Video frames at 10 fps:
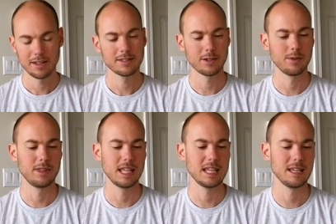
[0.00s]
So
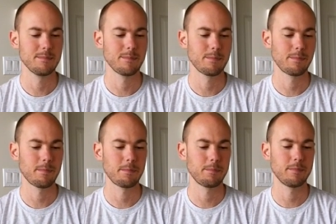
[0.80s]
the
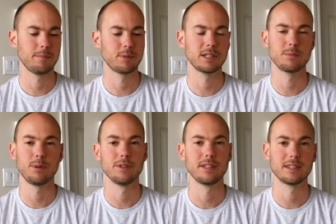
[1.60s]

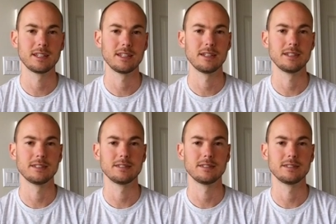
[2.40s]
principle that the